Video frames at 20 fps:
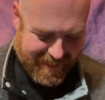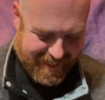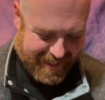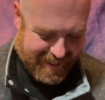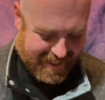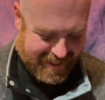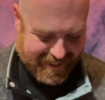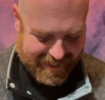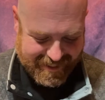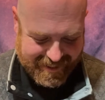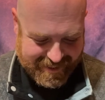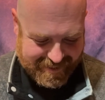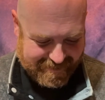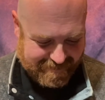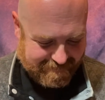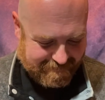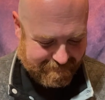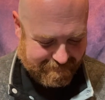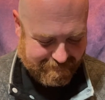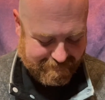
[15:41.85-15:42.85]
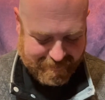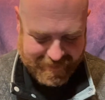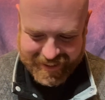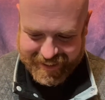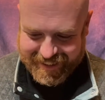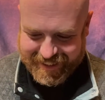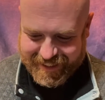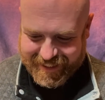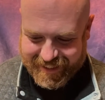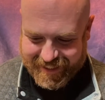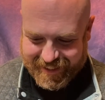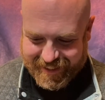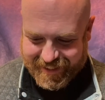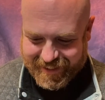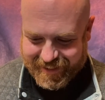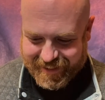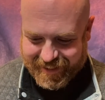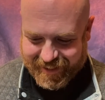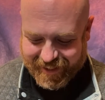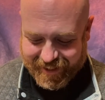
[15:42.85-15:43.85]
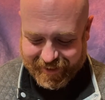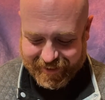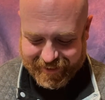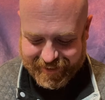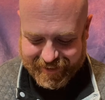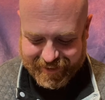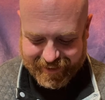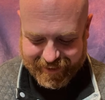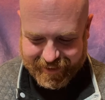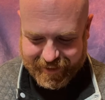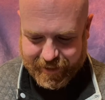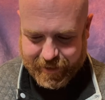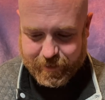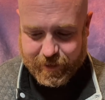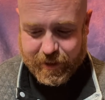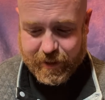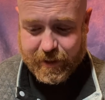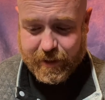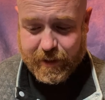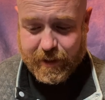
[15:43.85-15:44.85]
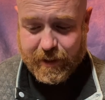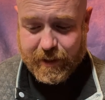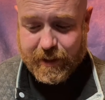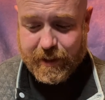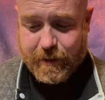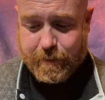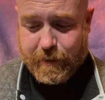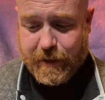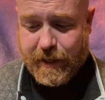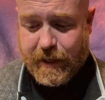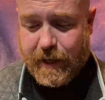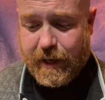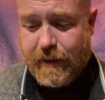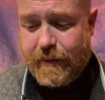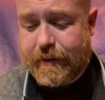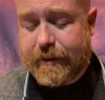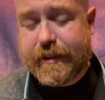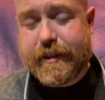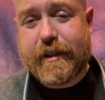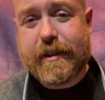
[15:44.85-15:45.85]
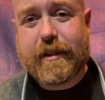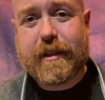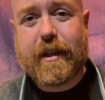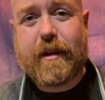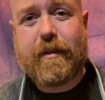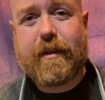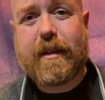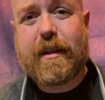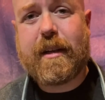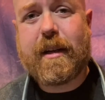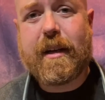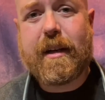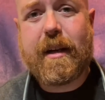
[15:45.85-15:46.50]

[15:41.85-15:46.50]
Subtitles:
But I always thought they were a good band, and they're still going on.